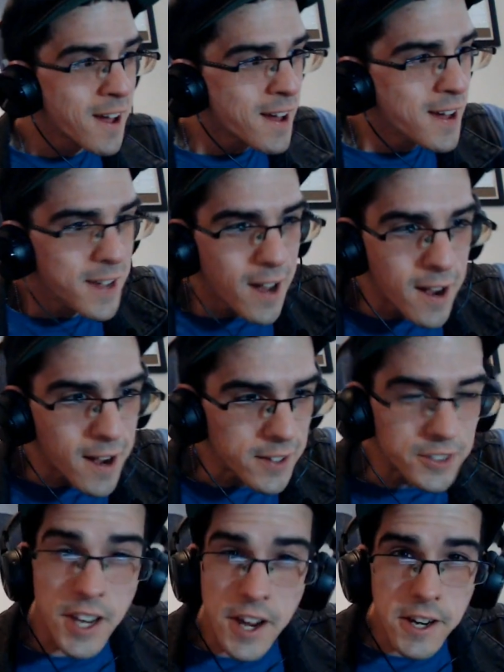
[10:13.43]
Uh,
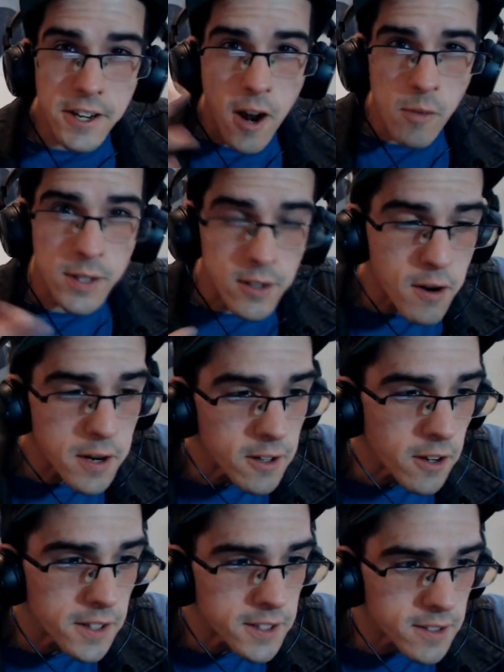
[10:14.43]
Danny and I were talking
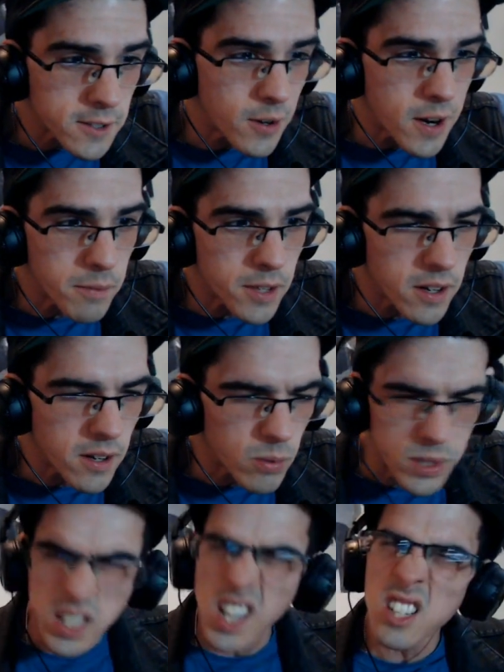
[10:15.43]
on Instagram there, was
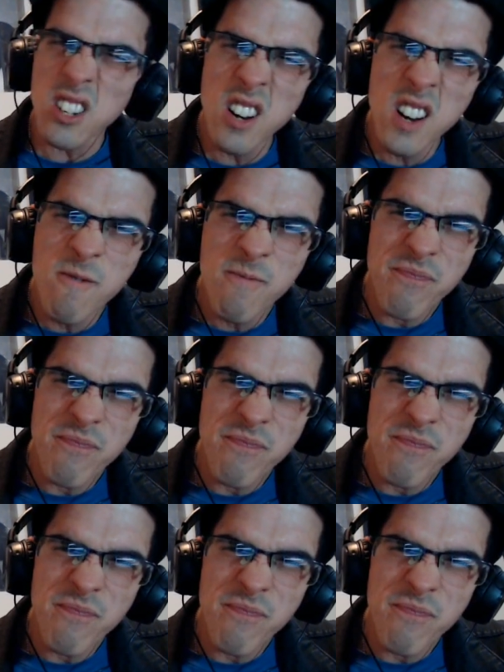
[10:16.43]
it yesterday?